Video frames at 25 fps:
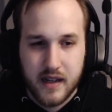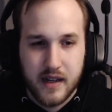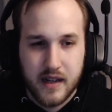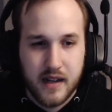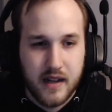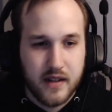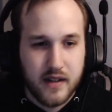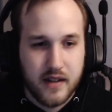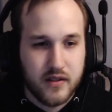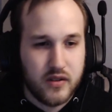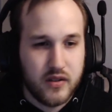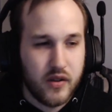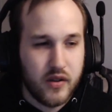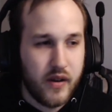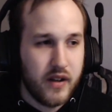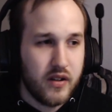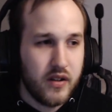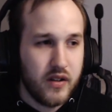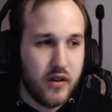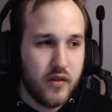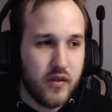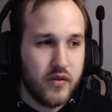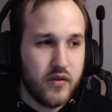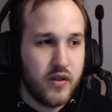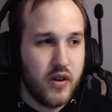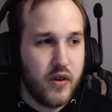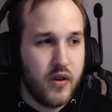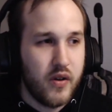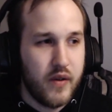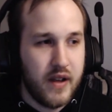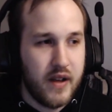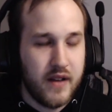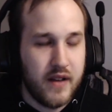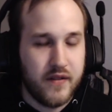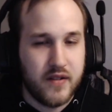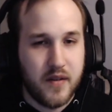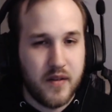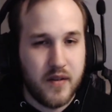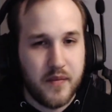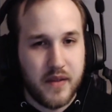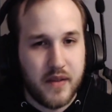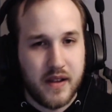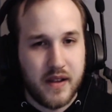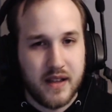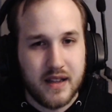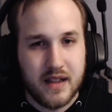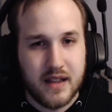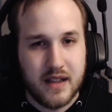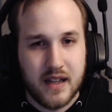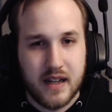so I don't know if
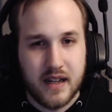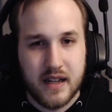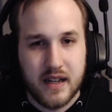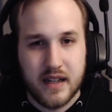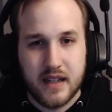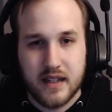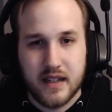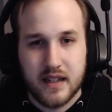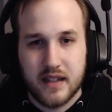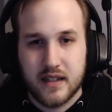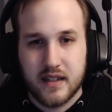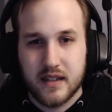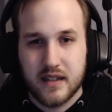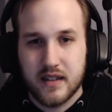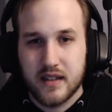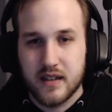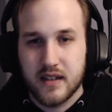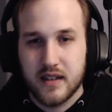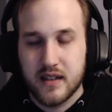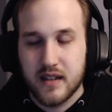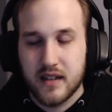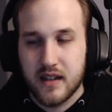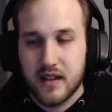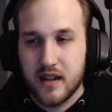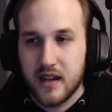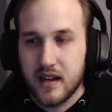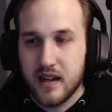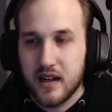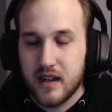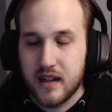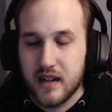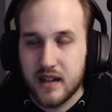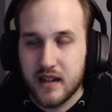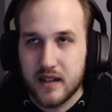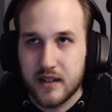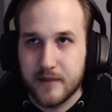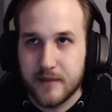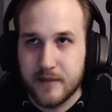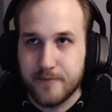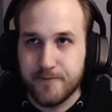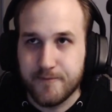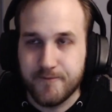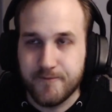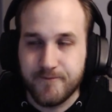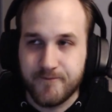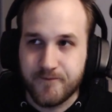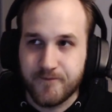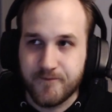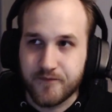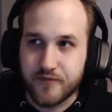something like a
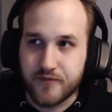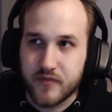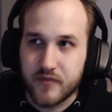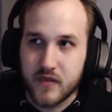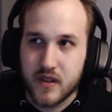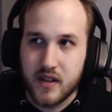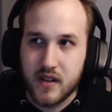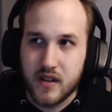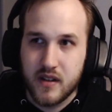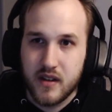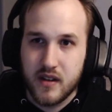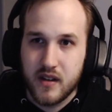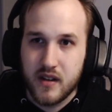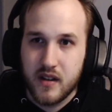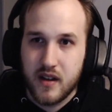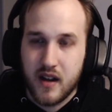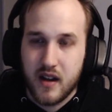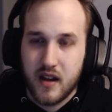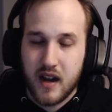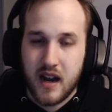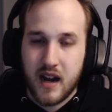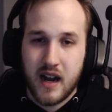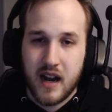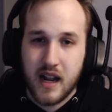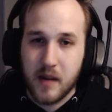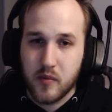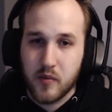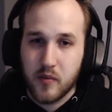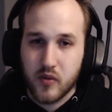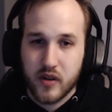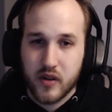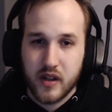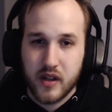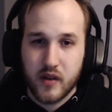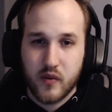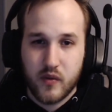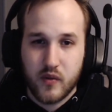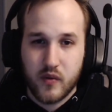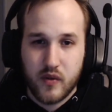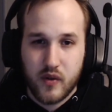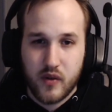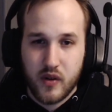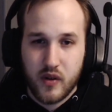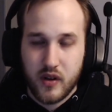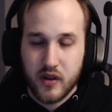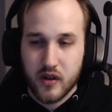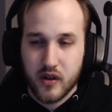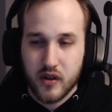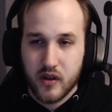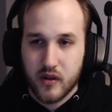hybrid,
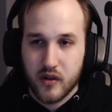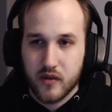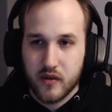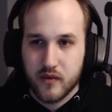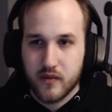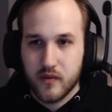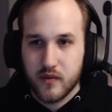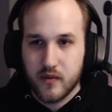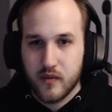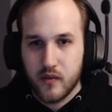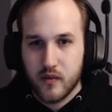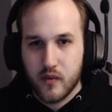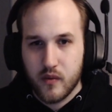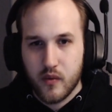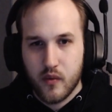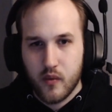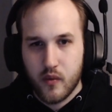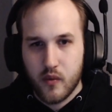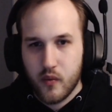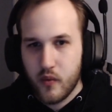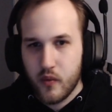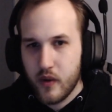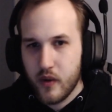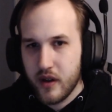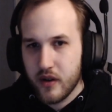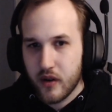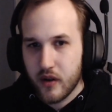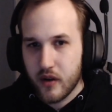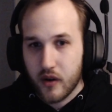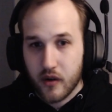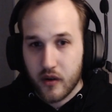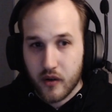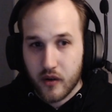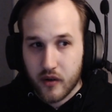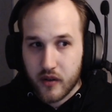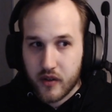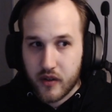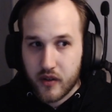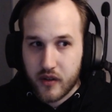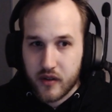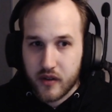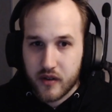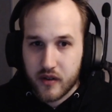Wind Earth